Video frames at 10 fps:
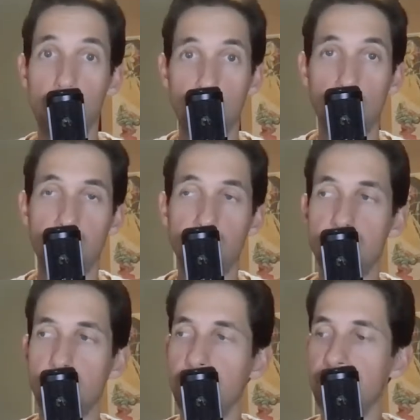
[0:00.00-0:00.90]
And we'll get
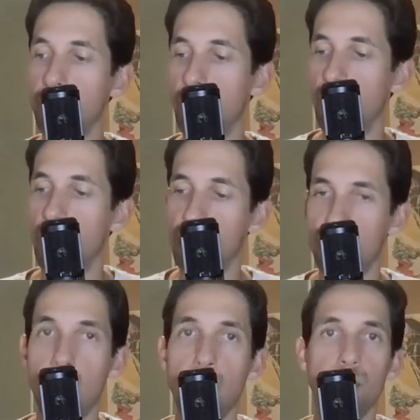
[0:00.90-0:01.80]
into it.
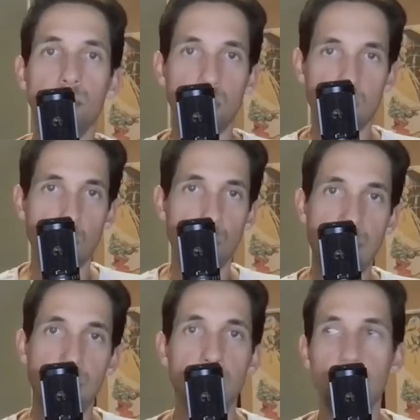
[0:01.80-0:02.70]
So let's go back.